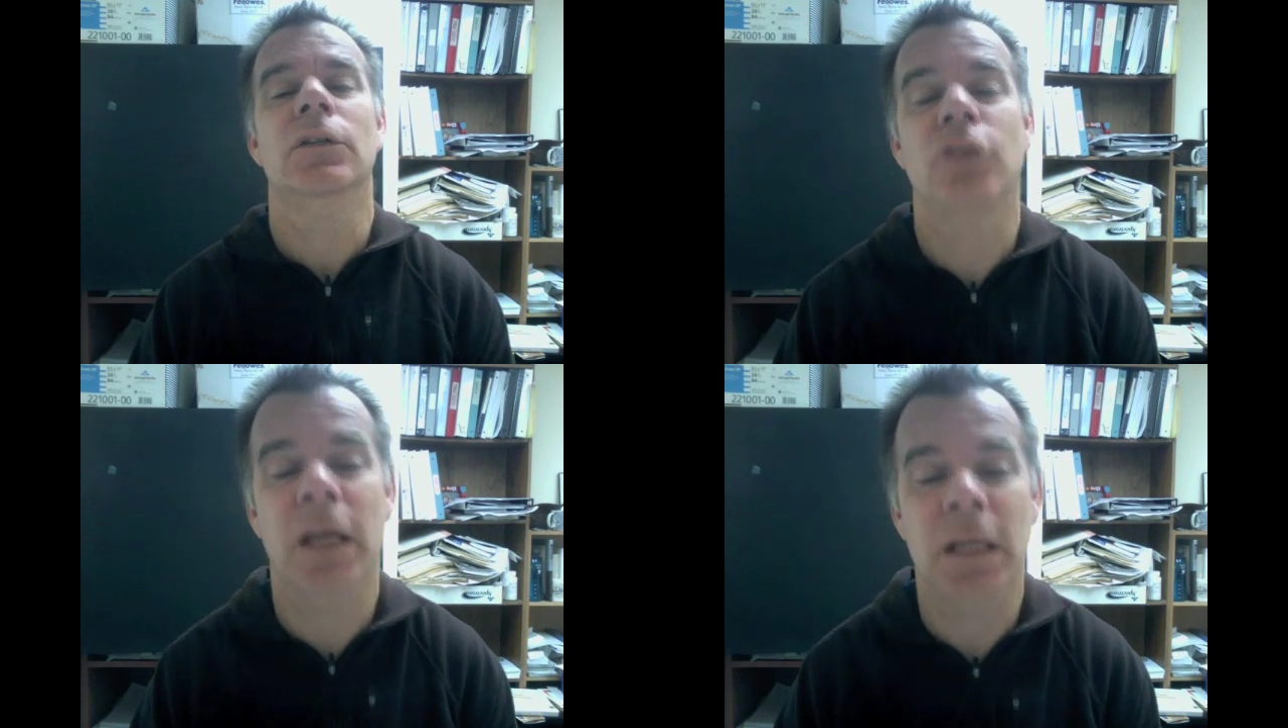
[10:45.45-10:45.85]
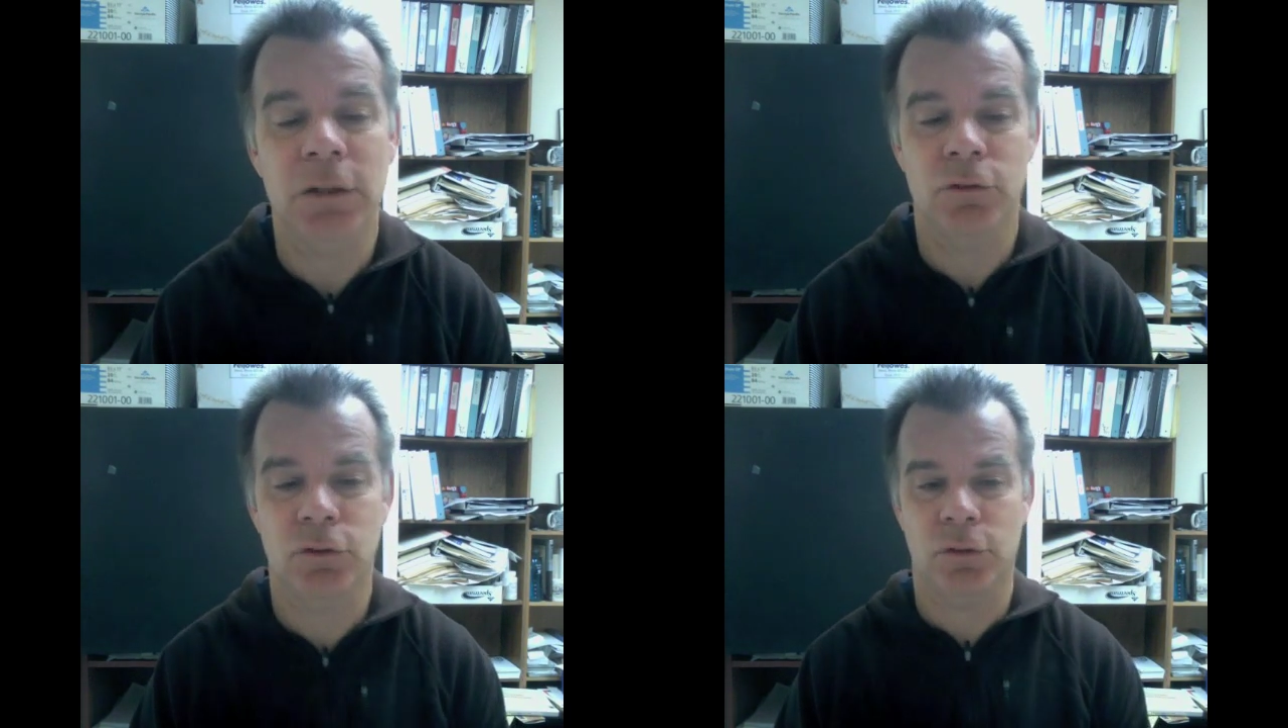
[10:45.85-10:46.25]

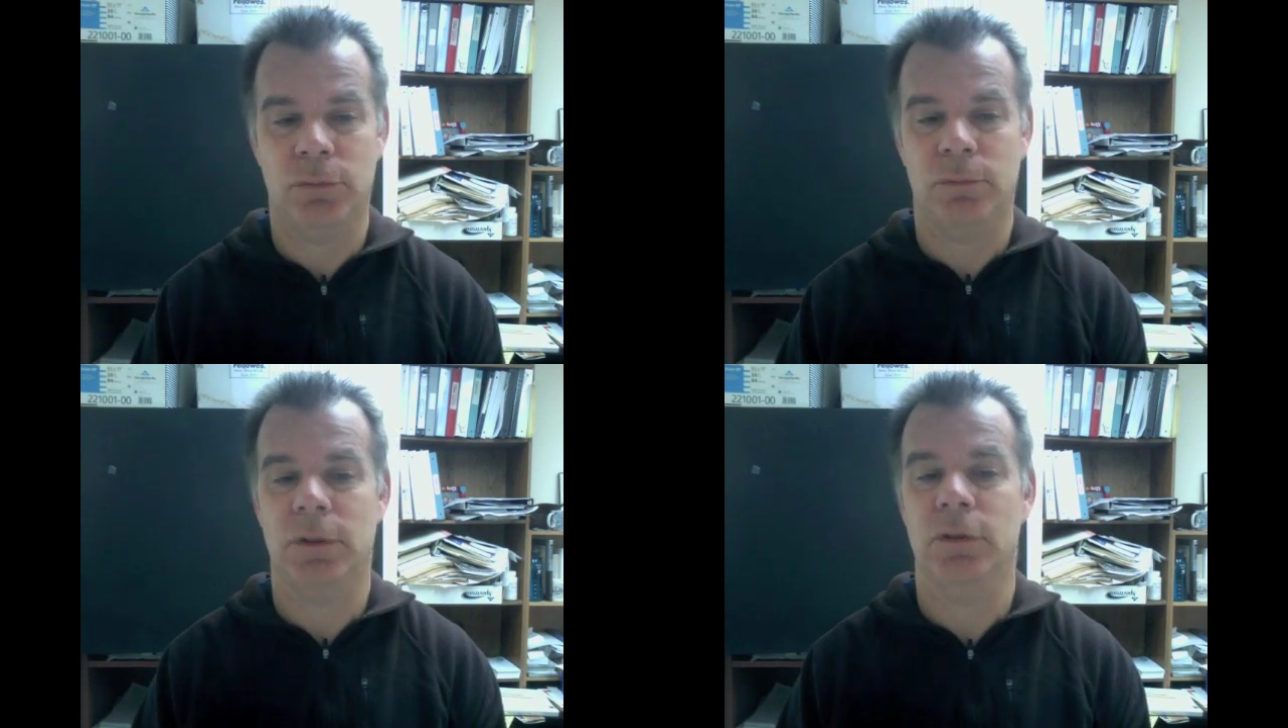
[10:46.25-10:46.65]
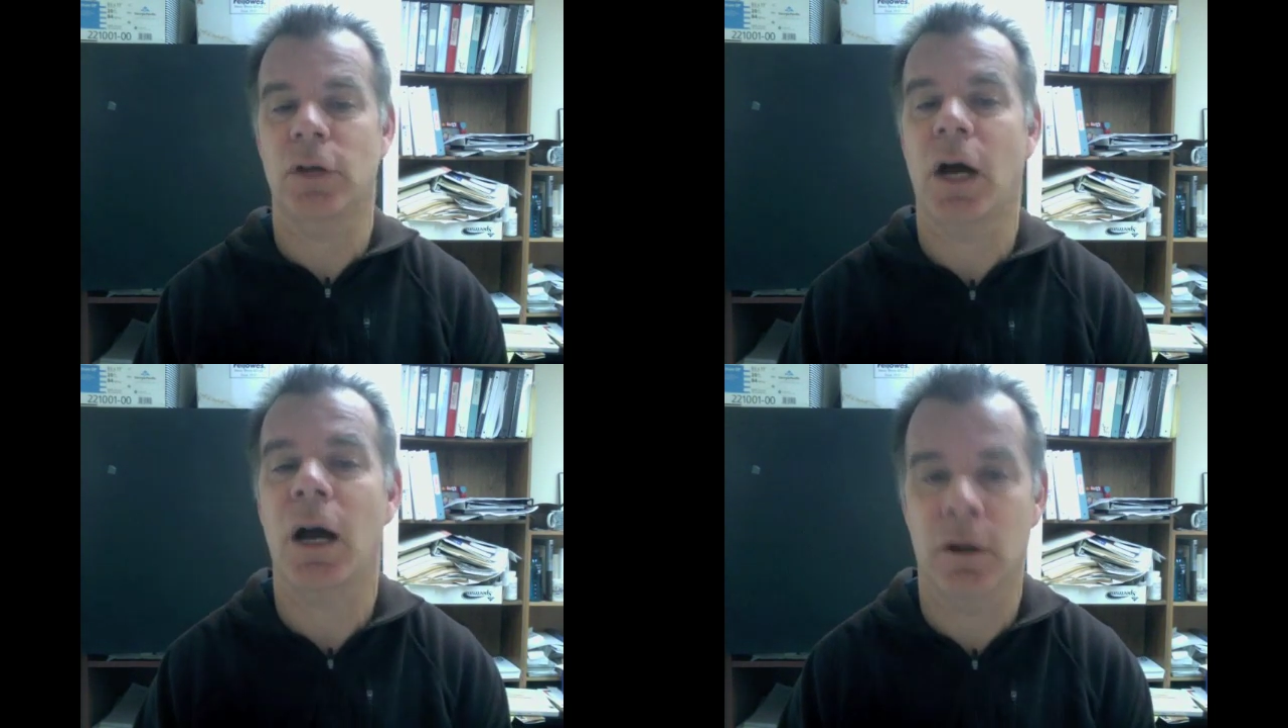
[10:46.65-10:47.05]
change is
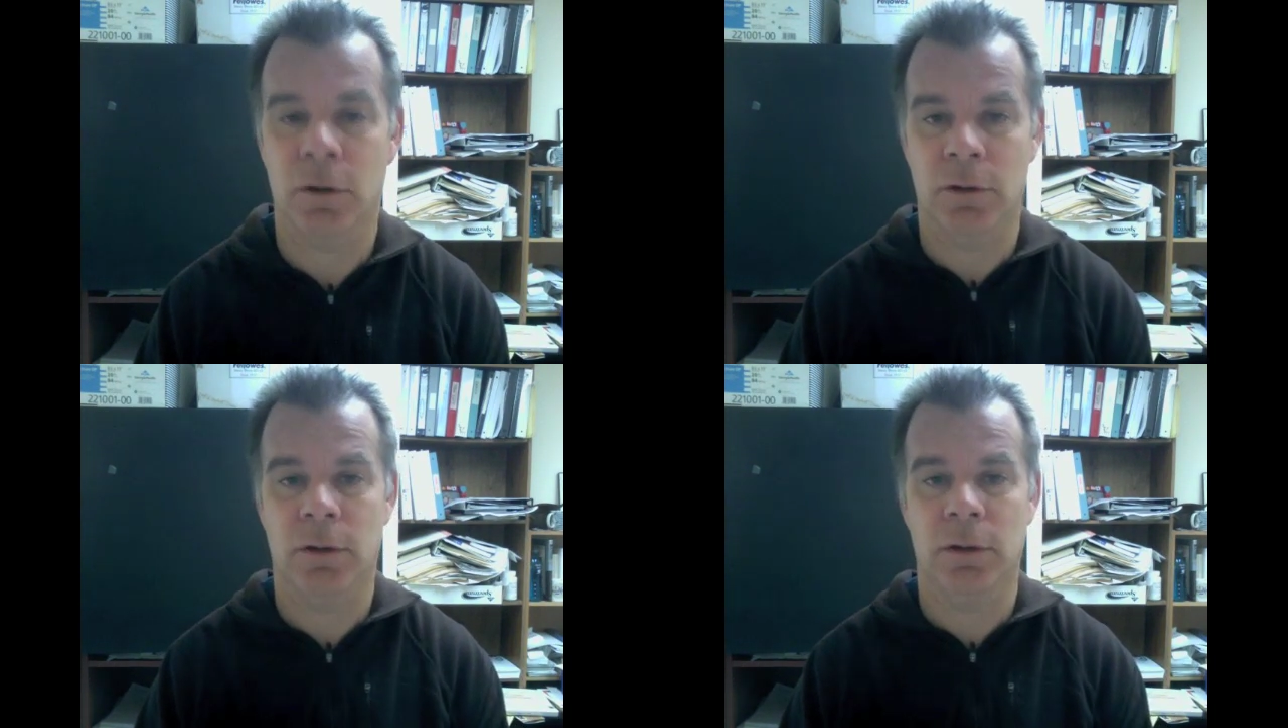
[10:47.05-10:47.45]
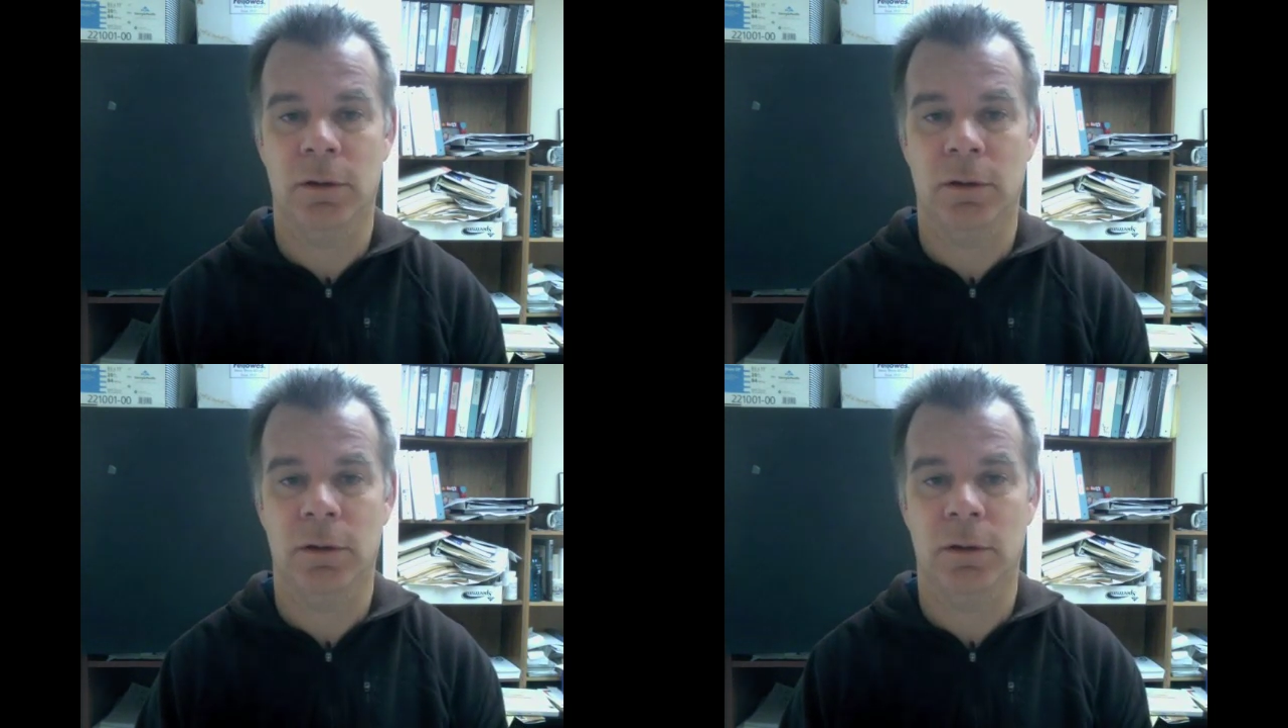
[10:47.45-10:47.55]
hard?